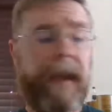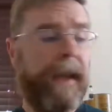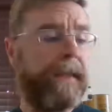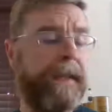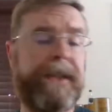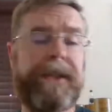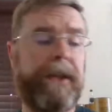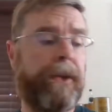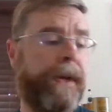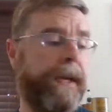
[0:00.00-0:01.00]
The
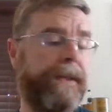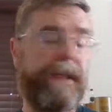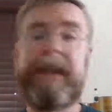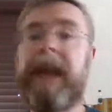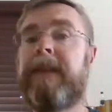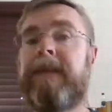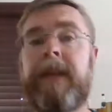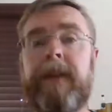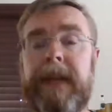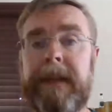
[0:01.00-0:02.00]
distillery is in
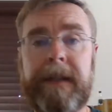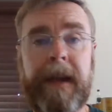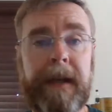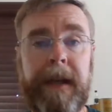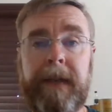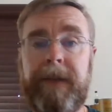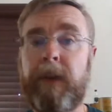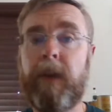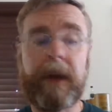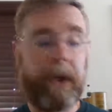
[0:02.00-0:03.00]
Danville, Kentucky, if
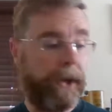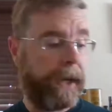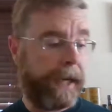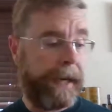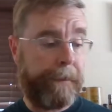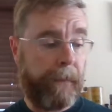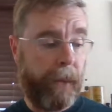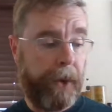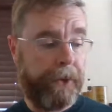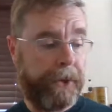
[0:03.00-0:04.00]
you want to look it up,
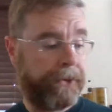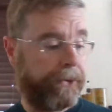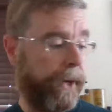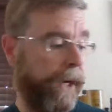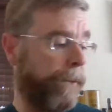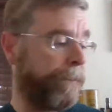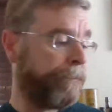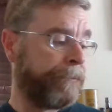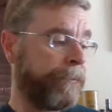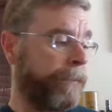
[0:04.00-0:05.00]
Wilderness Trail.
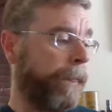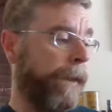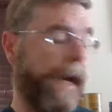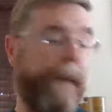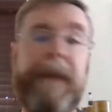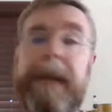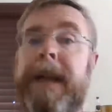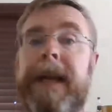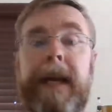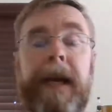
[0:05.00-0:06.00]
They
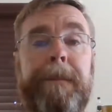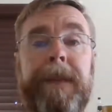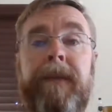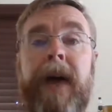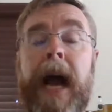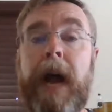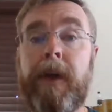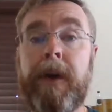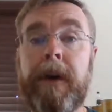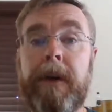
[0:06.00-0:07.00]
make a couple of
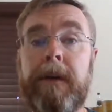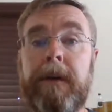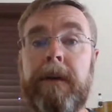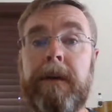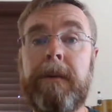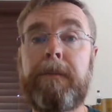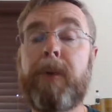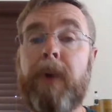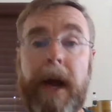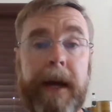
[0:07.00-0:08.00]
other
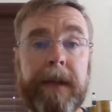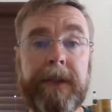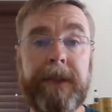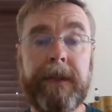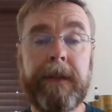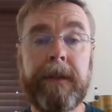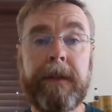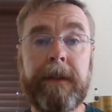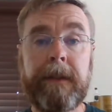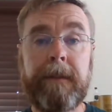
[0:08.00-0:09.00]
products,
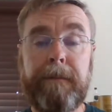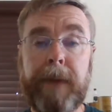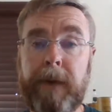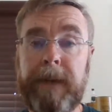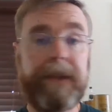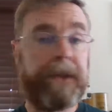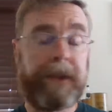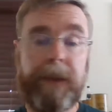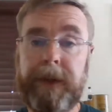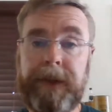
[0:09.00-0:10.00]
bourbons and
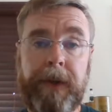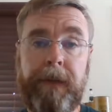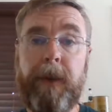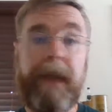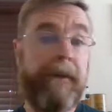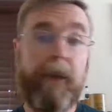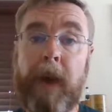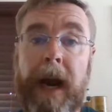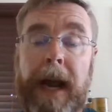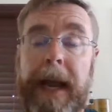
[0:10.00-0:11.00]
so on and so forth. They have a
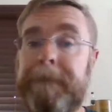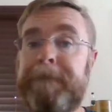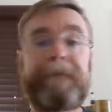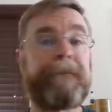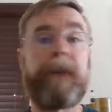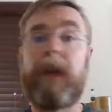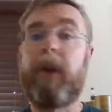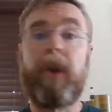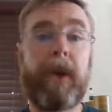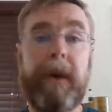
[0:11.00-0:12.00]
rye.
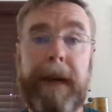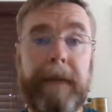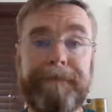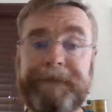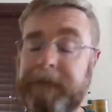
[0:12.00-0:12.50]
Look them up.